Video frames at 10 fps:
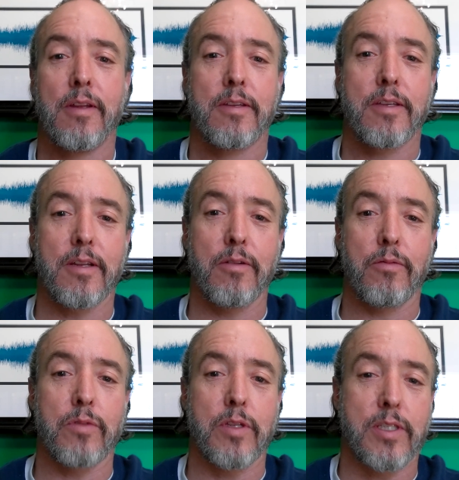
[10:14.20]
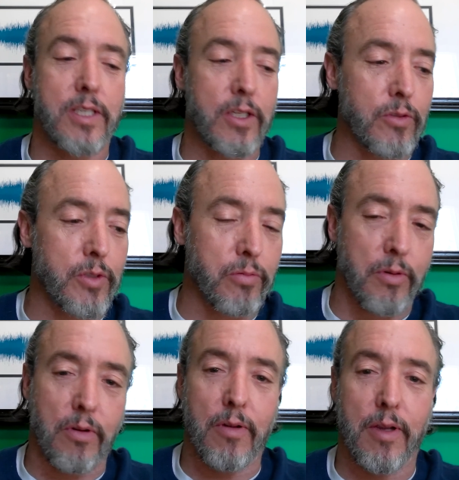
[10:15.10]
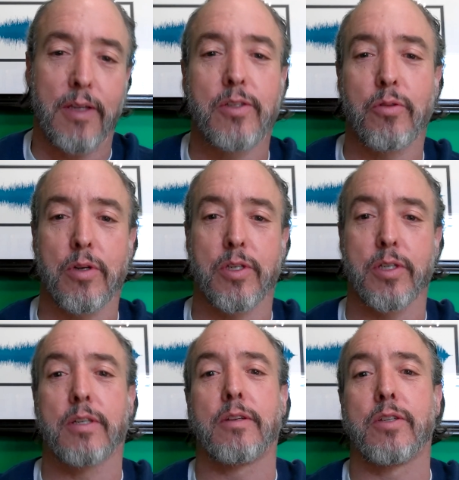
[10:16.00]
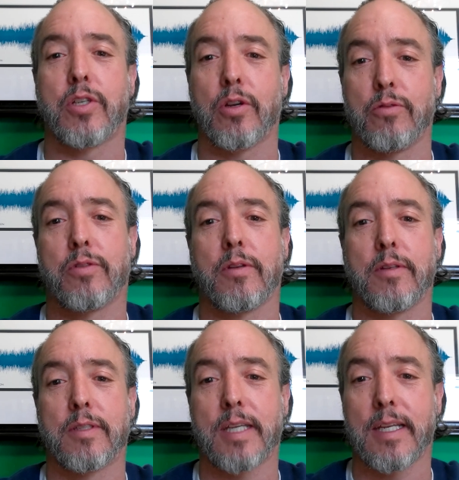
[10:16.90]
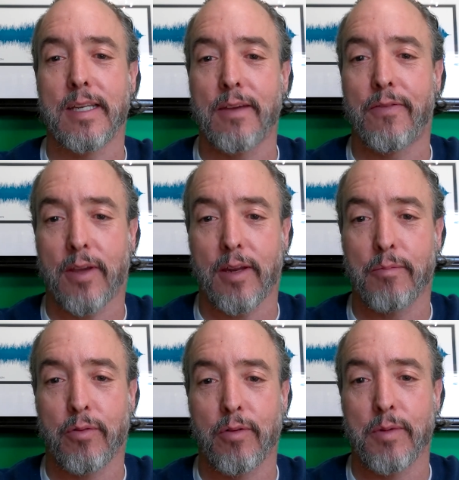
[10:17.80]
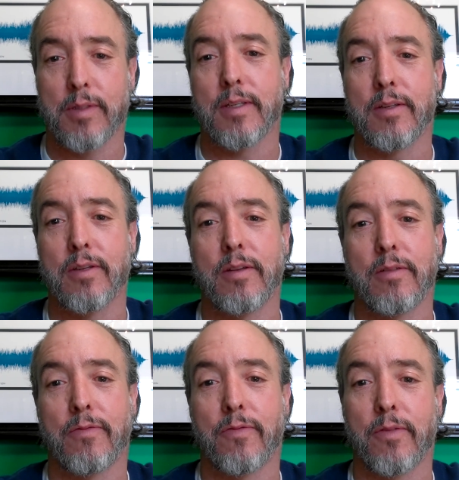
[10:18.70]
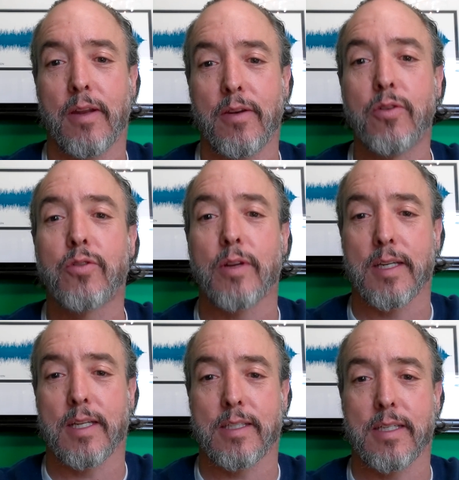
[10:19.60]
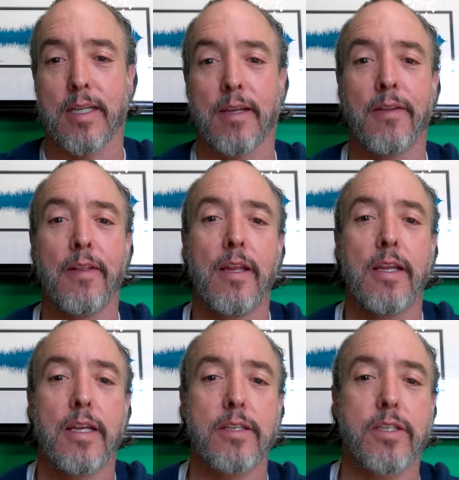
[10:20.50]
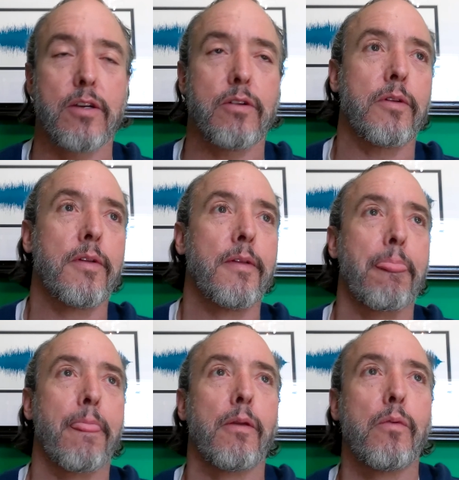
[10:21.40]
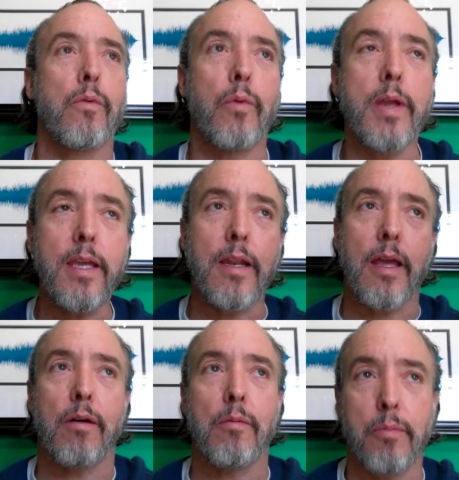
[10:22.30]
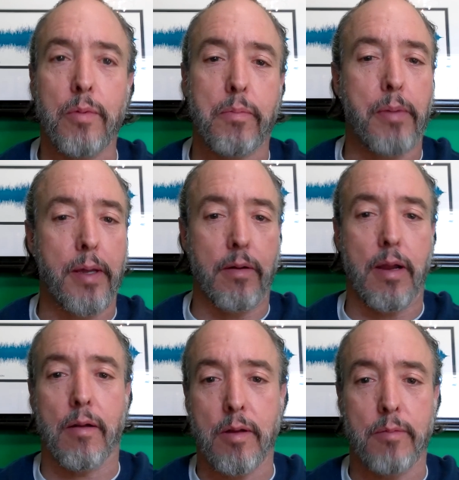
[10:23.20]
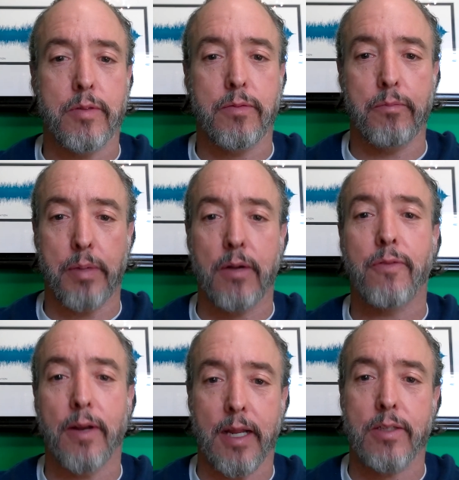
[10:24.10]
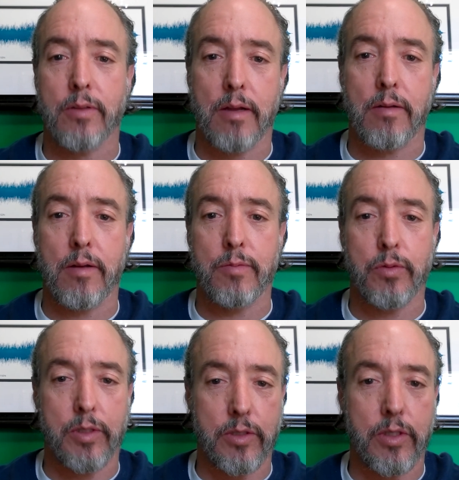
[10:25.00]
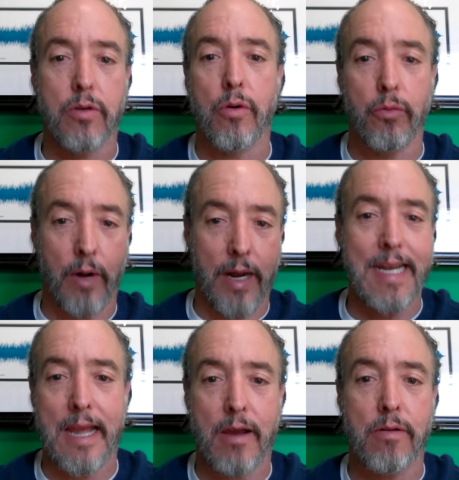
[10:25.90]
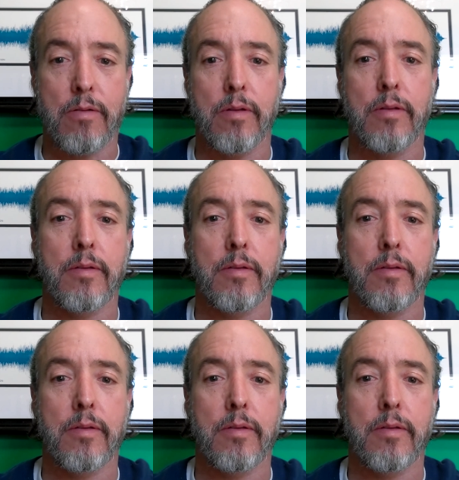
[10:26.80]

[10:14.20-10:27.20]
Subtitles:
You know, the citrus we're growing in Georgia shows significant improvements in nutrient density. And so we can help with better outcomes, better financial outcomes, which is the goal right now.